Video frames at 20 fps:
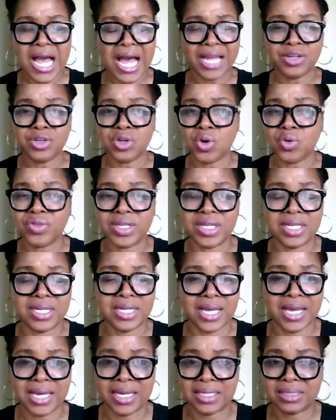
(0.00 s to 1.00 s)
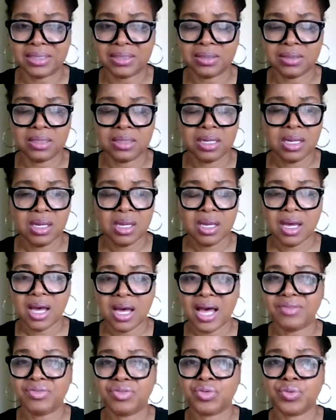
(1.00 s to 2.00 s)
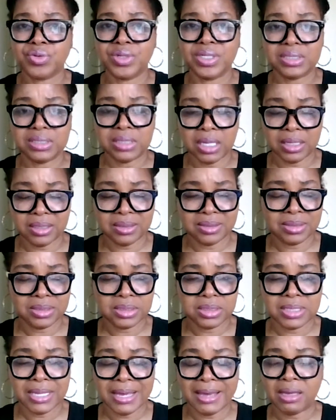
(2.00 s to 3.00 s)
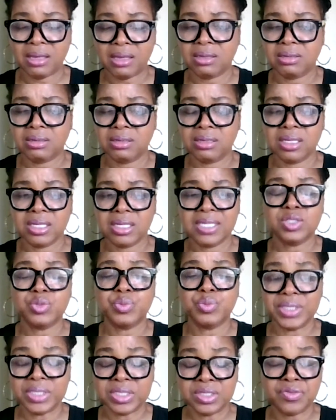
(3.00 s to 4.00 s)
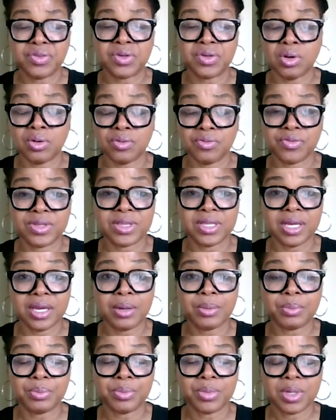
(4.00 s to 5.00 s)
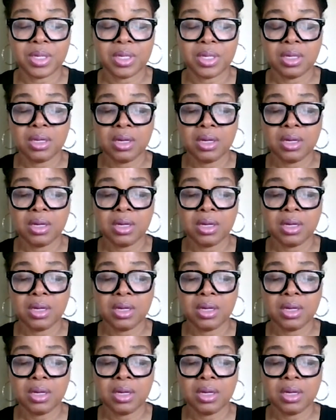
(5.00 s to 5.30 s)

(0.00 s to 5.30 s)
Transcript: I know that it has. I have three sons, and it's been difficult for them.